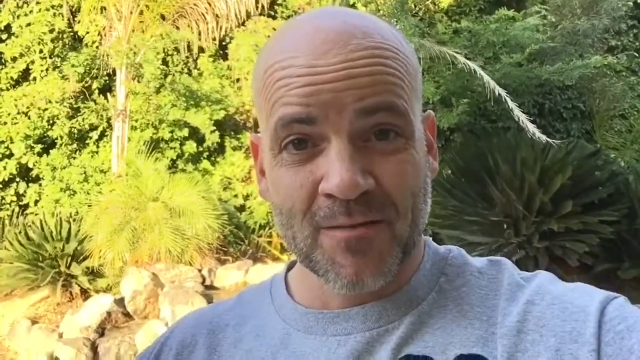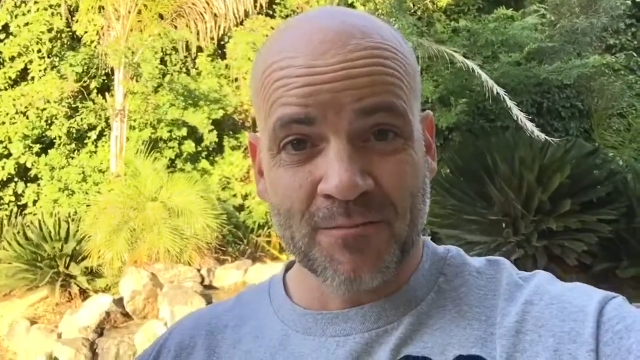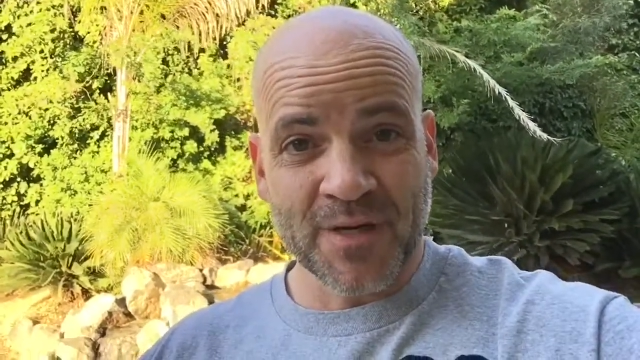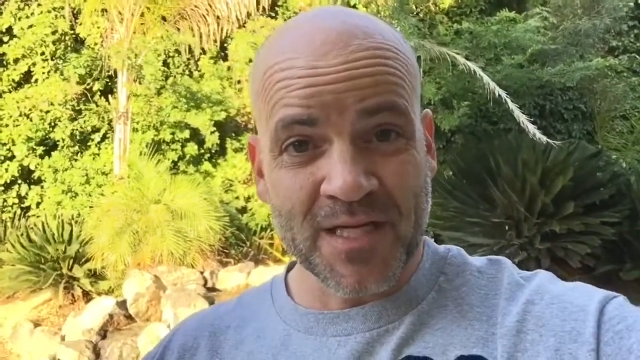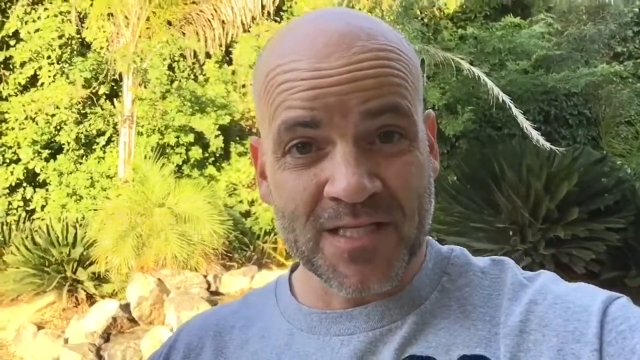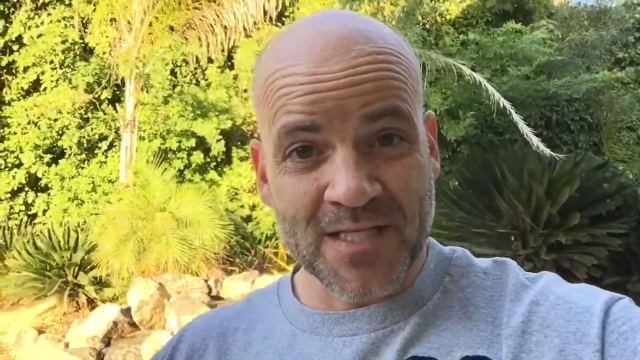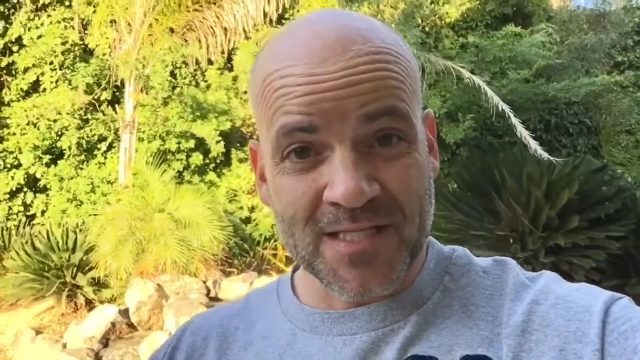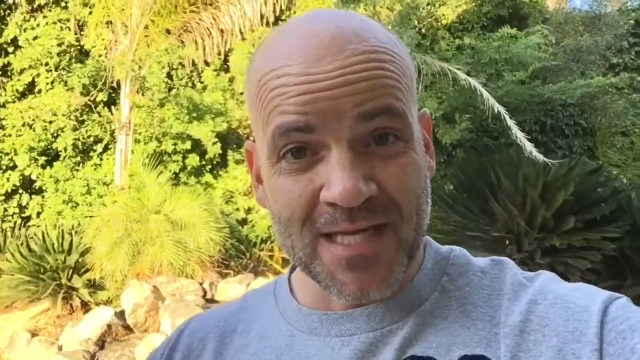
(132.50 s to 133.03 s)
But
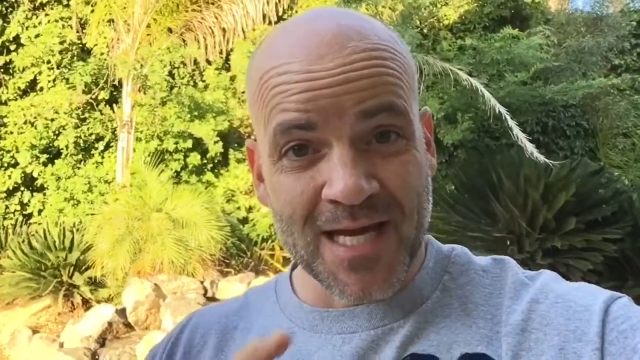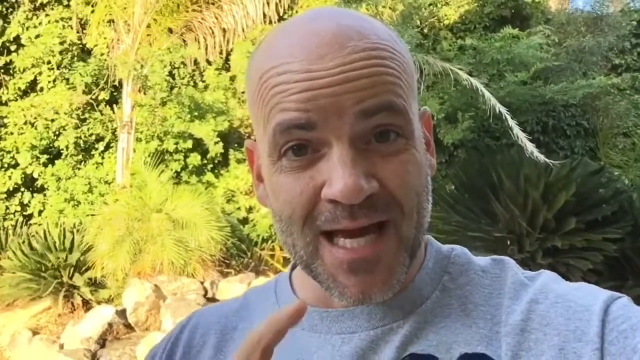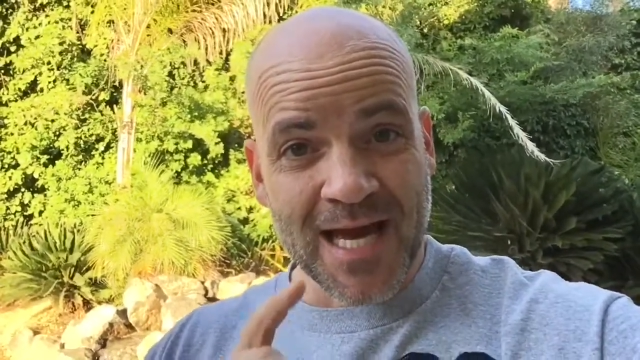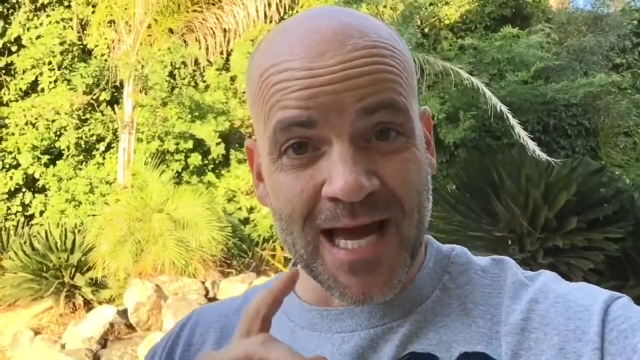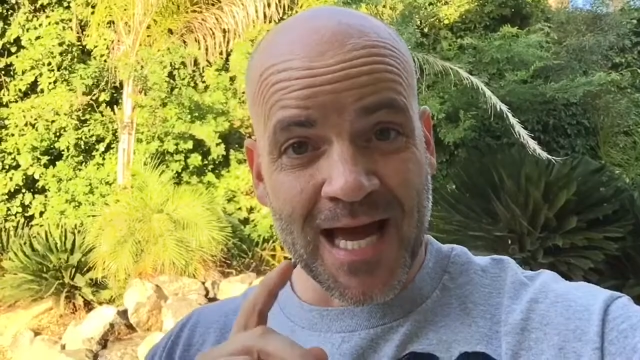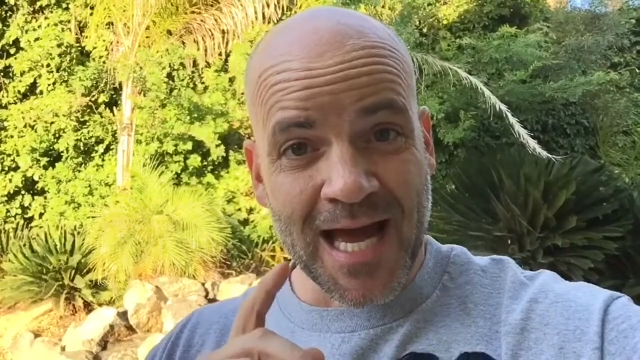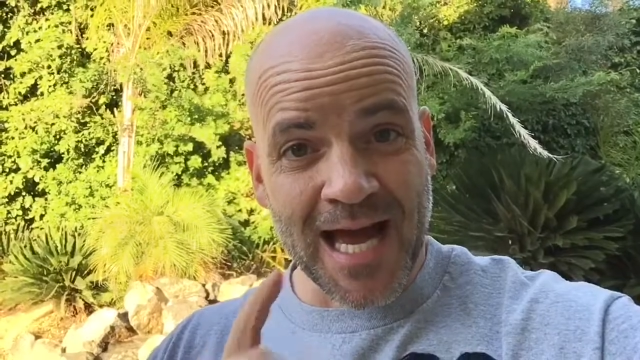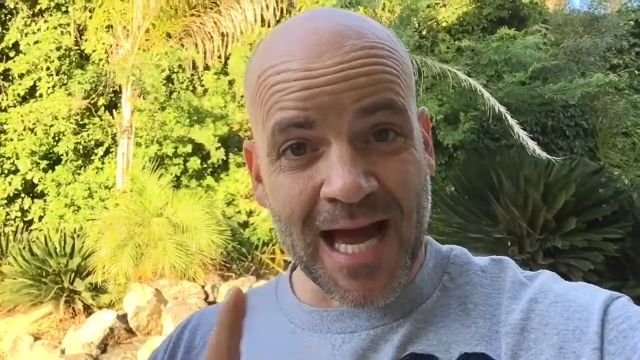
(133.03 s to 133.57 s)
he says,
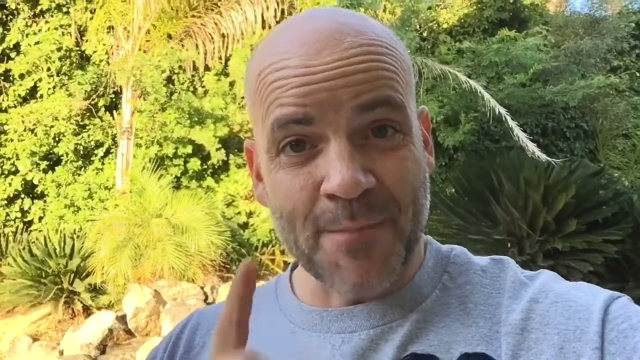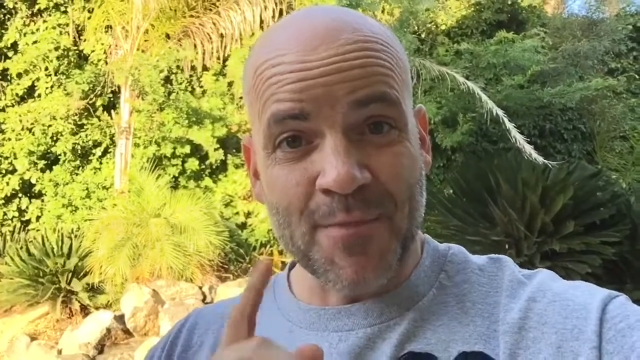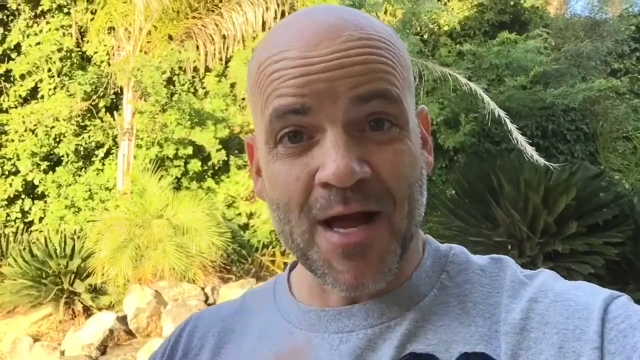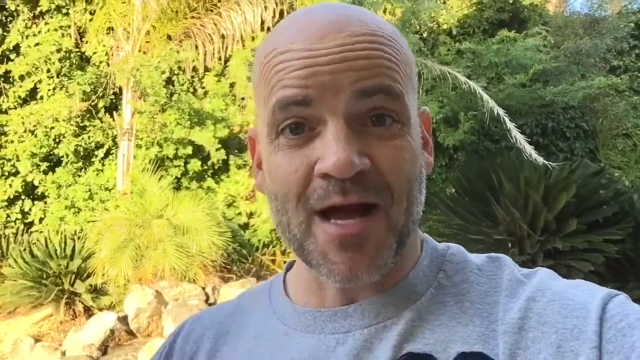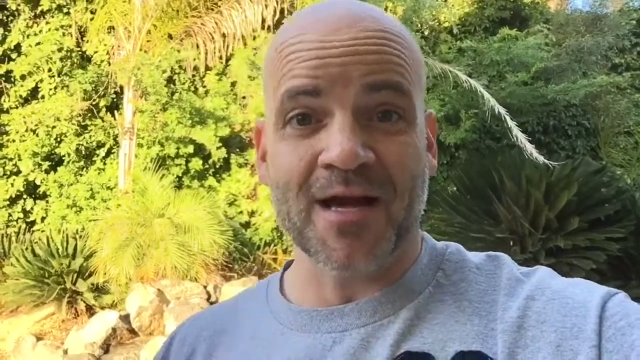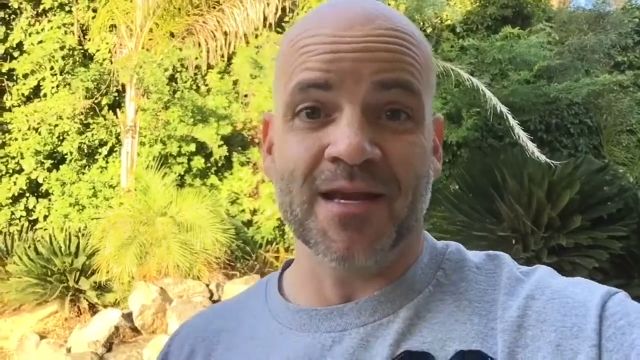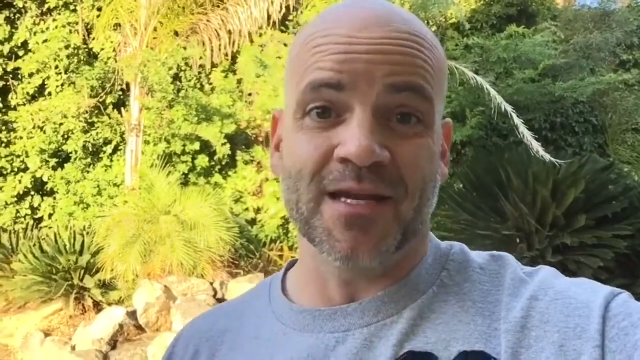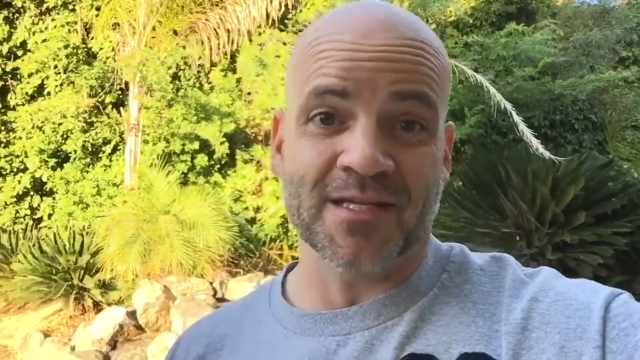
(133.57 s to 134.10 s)
I'm
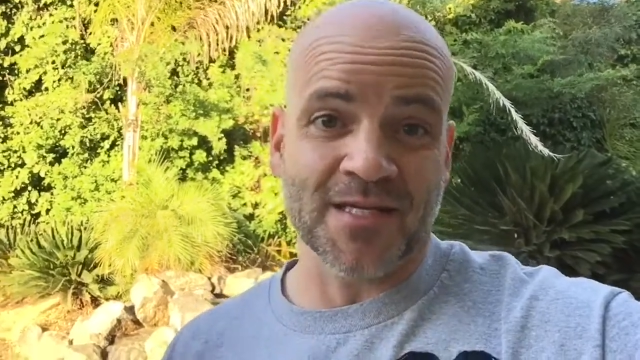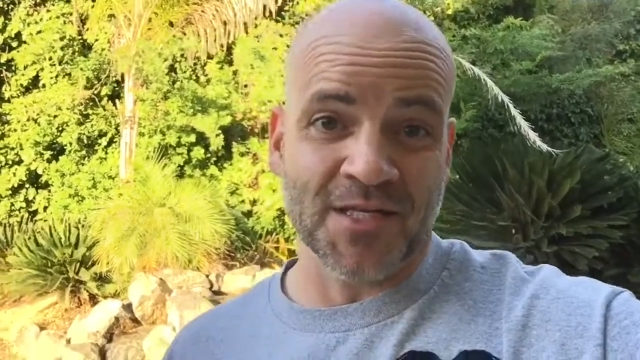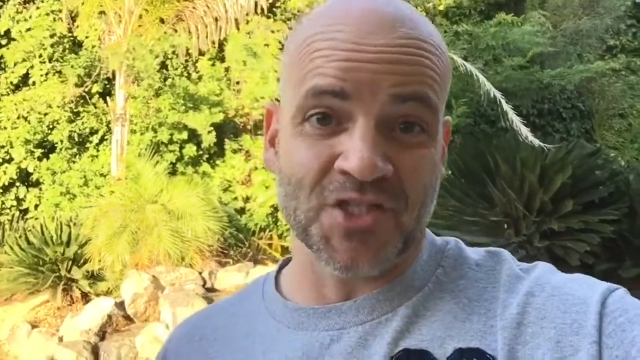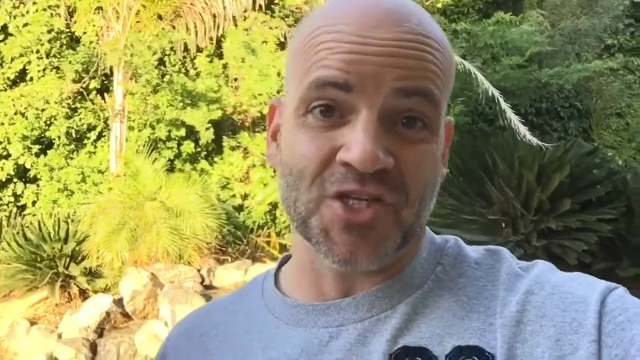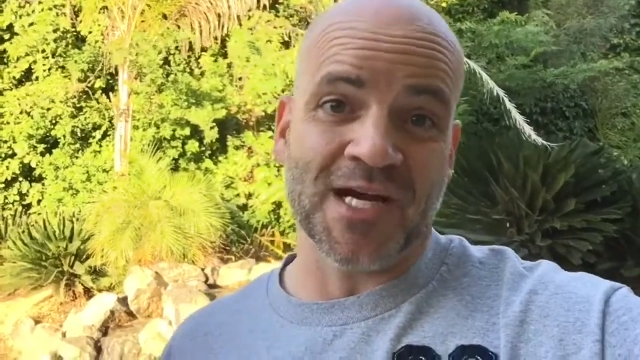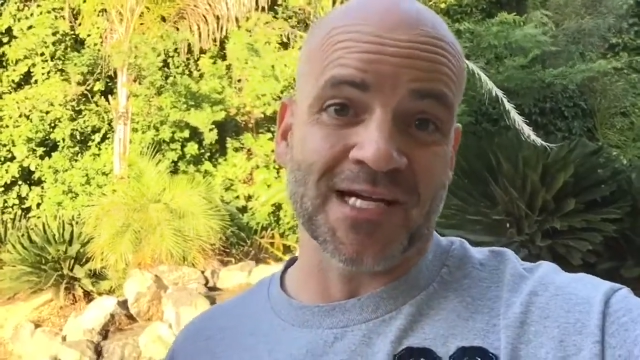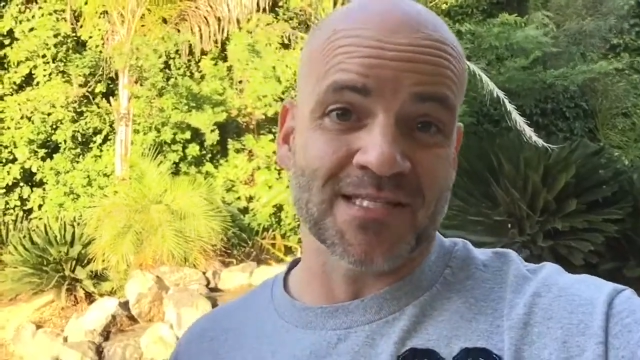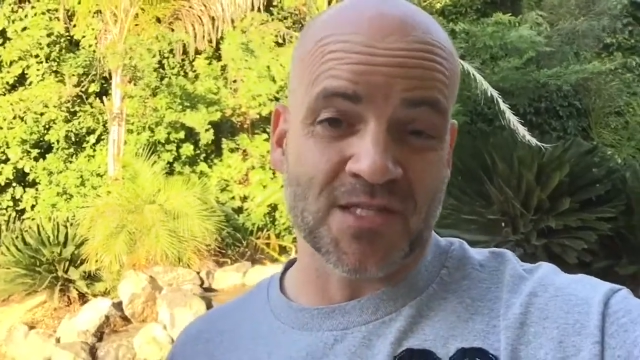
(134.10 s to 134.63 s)
not going to
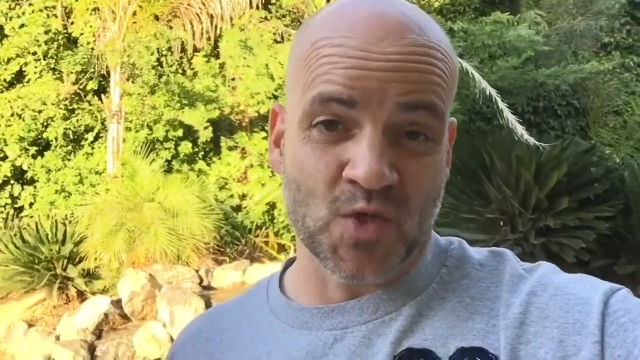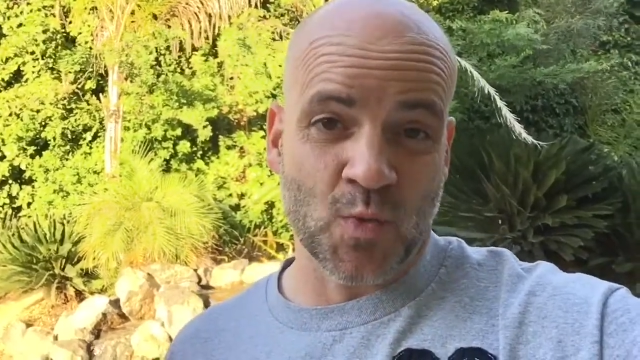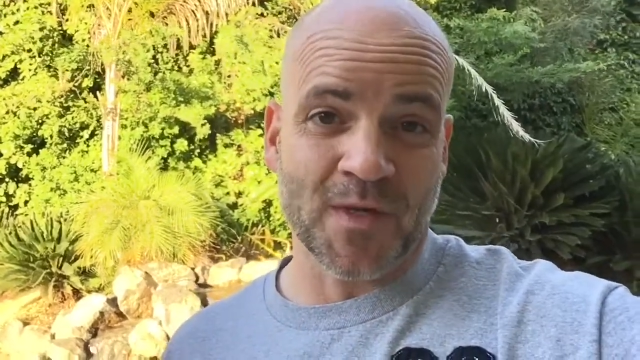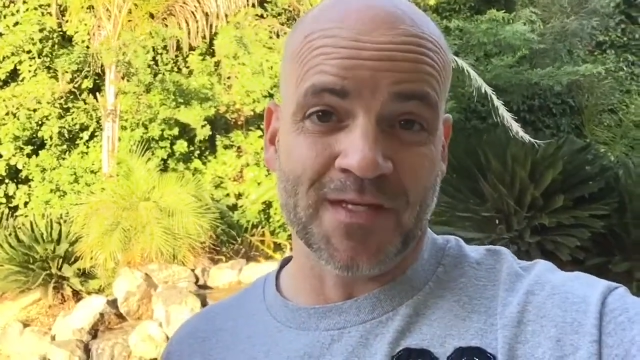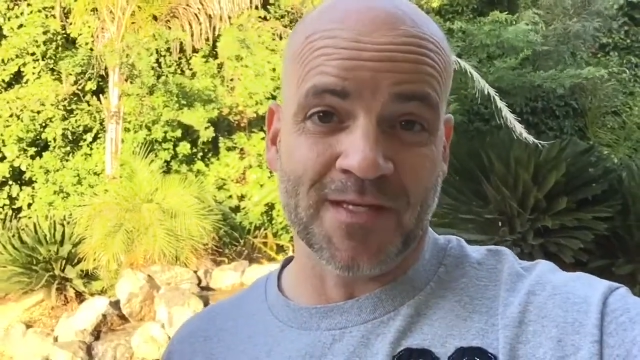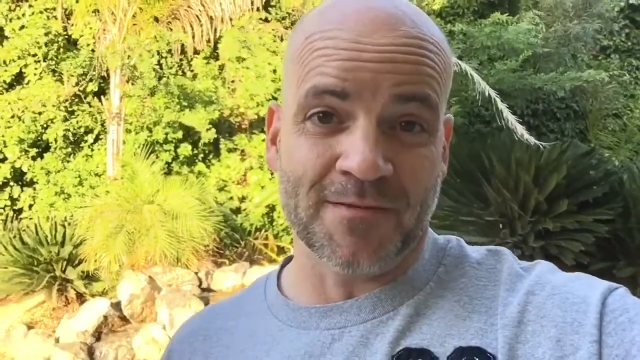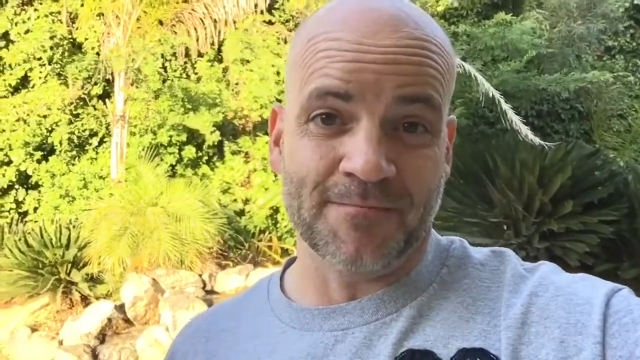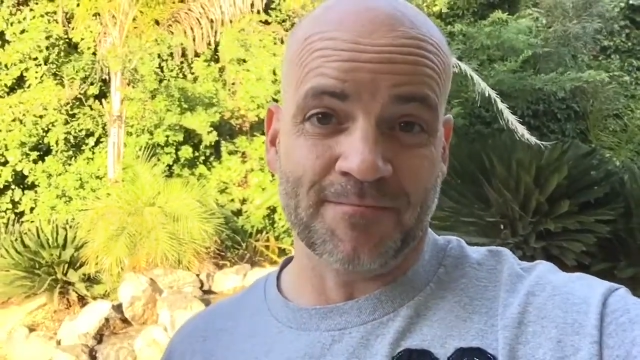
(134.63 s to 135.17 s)
touch God's
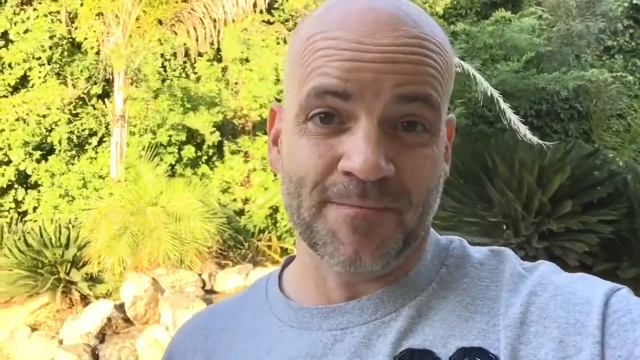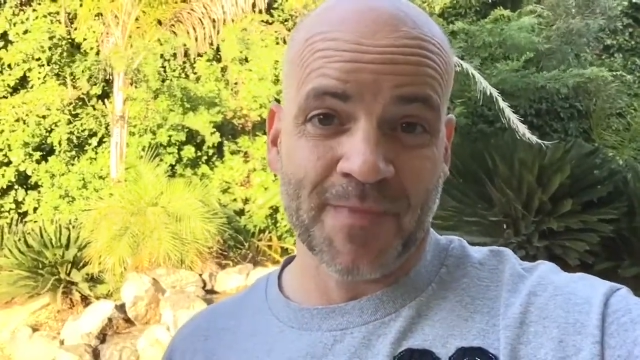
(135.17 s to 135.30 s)
anointed.